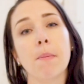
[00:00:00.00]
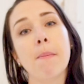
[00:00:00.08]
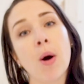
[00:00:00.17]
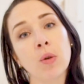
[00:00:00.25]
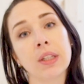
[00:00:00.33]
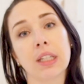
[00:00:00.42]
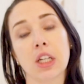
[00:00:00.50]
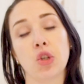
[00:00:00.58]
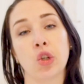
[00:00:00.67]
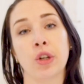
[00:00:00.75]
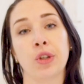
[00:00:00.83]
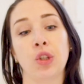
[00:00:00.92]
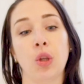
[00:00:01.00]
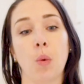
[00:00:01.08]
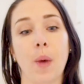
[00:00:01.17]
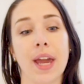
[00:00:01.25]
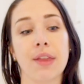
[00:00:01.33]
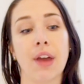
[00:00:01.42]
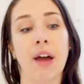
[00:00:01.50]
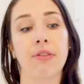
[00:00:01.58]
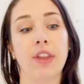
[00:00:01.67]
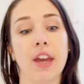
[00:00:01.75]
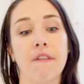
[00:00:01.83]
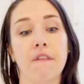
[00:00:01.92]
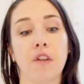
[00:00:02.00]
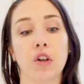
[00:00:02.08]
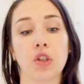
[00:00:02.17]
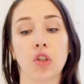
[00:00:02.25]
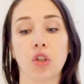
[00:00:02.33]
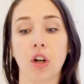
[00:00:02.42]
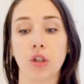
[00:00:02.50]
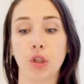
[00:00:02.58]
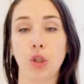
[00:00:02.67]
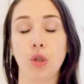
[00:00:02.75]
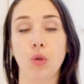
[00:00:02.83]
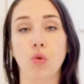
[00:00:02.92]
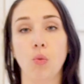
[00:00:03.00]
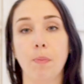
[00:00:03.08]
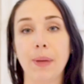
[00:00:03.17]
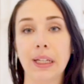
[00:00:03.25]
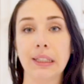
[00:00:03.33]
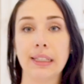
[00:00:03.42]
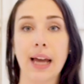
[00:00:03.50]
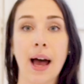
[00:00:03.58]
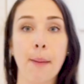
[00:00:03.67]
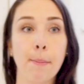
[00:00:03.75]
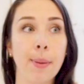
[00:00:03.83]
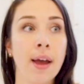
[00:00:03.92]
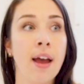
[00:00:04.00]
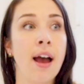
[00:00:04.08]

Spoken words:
most teachers, the way that they first start to build up